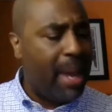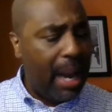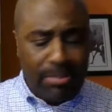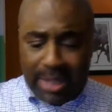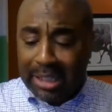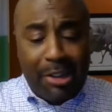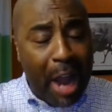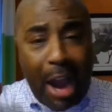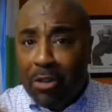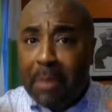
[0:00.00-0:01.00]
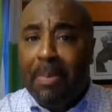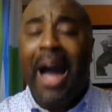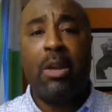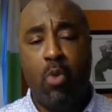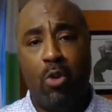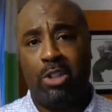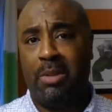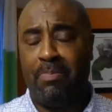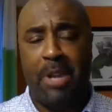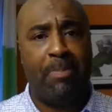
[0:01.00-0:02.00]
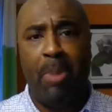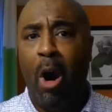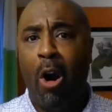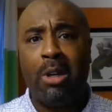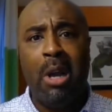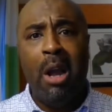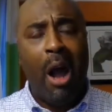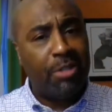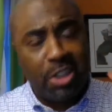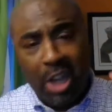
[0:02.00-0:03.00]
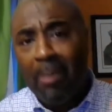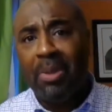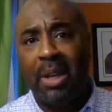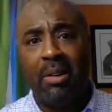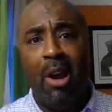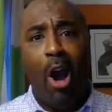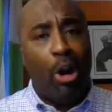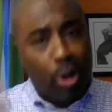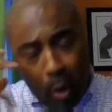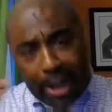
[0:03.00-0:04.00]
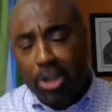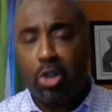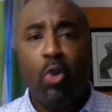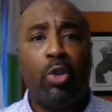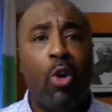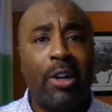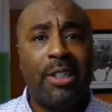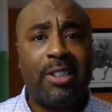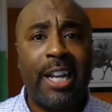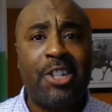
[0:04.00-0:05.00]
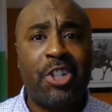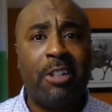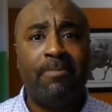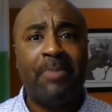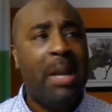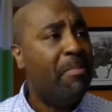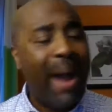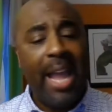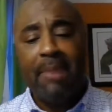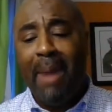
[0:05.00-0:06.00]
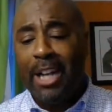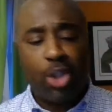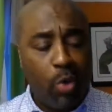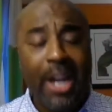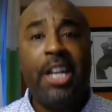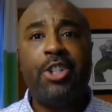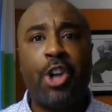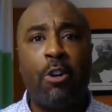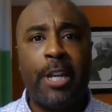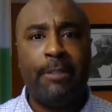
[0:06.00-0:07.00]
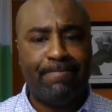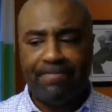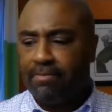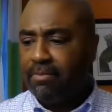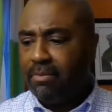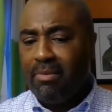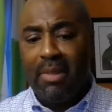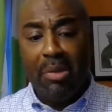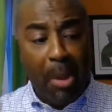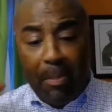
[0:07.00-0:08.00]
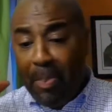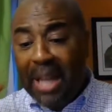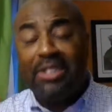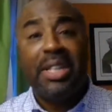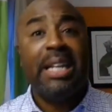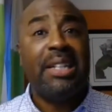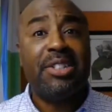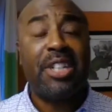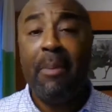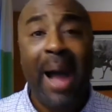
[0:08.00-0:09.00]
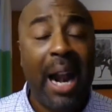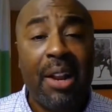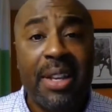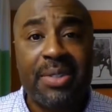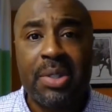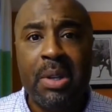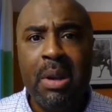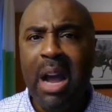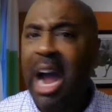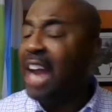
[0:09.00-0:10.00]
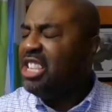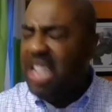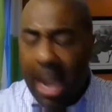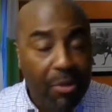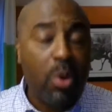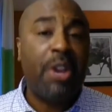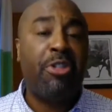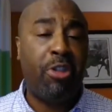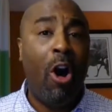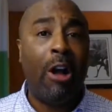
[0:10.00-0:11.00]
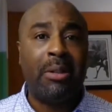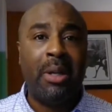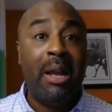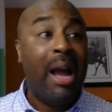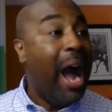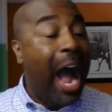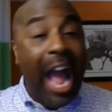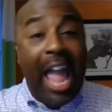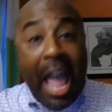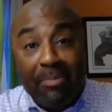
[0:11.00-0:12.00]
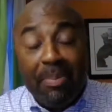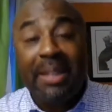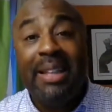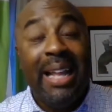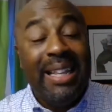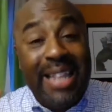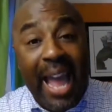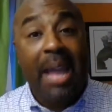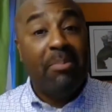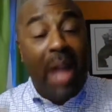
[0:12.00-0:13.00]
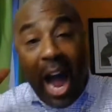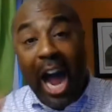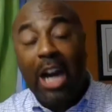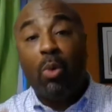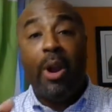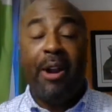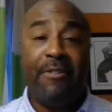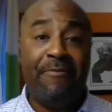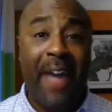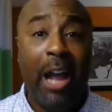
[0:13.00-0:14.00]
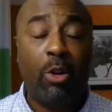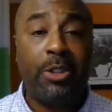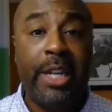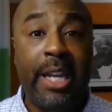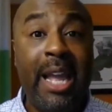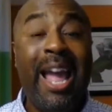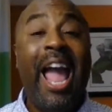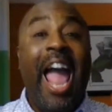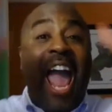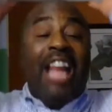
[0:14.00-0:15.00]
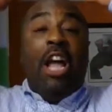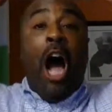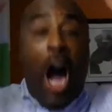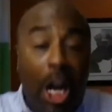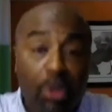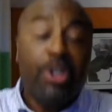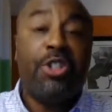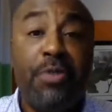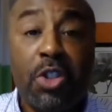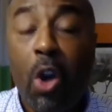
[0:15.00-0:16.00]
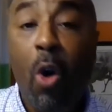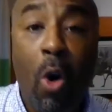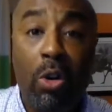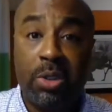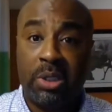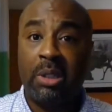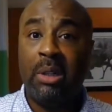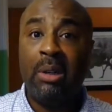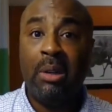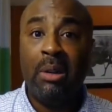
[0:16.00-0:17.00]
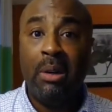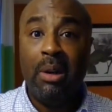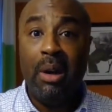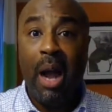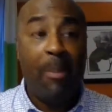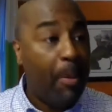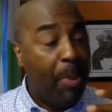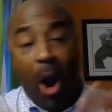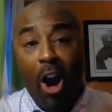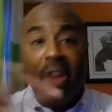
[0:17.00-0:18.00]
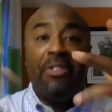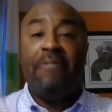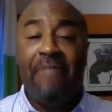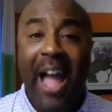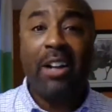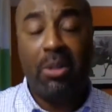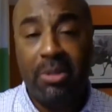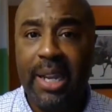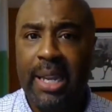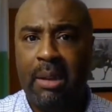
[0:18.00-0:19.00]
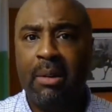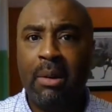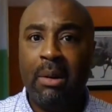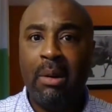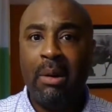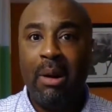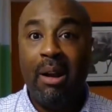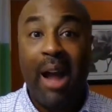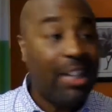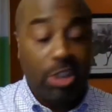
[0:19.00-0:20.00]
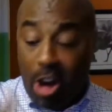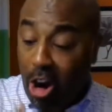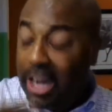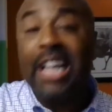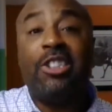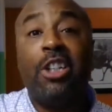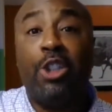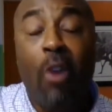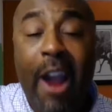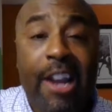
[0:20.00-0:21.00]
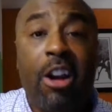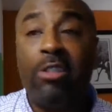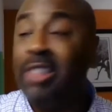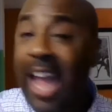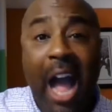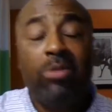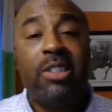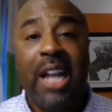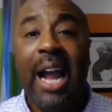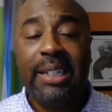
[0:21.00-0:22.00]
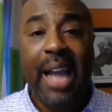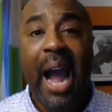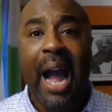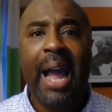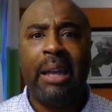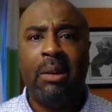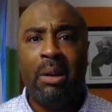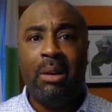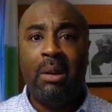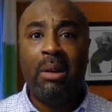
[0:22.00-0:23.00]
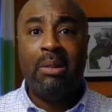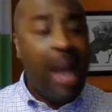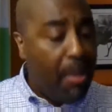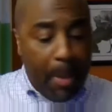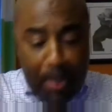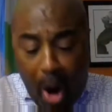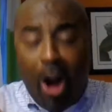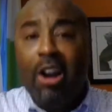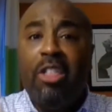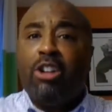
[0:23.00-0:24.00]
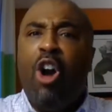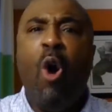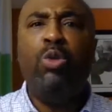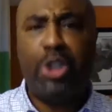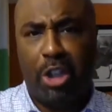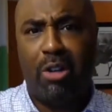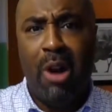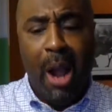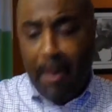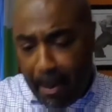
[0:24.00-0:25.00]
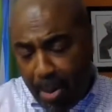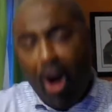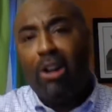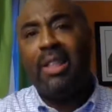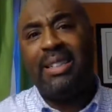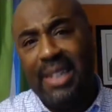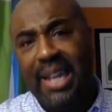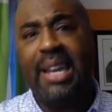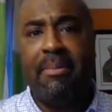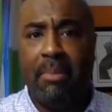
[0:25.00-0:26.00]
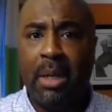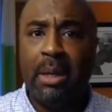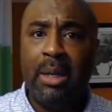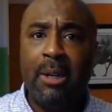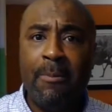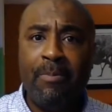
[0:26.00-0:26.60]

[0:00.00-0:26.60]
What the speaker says: And man, I'm telling you, everybody wants to be a part of something, a great school organization. In my training journey, the best thing that's come out of this, I never would have thought. I have been named honorary faculty at hundreds of schools. I'm a part of the faculty. I started as a trainer, the outside guy. Now I'm a part of the culture. I'm a part of the team.